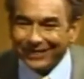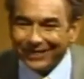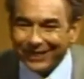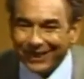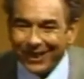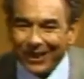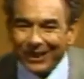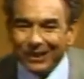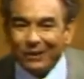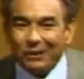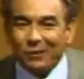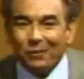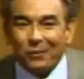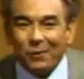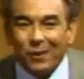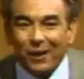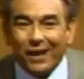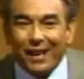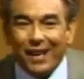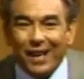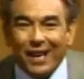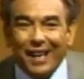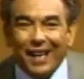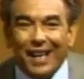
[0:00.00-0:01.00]
not what
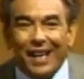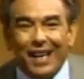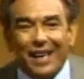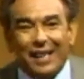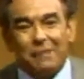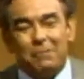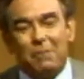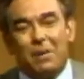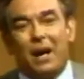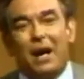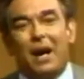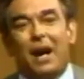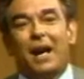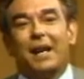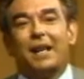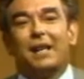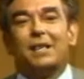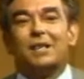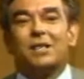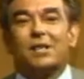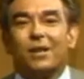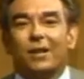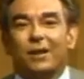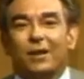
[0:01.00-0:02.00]
I had in mind.
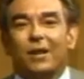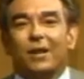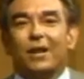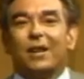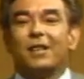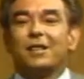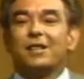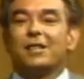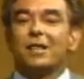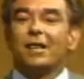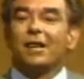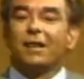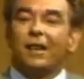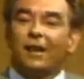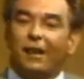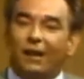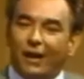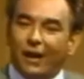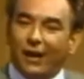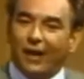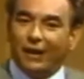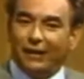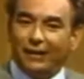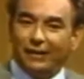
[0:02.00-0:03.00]
And so God said, all
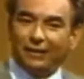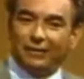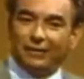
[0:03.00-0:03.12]
right,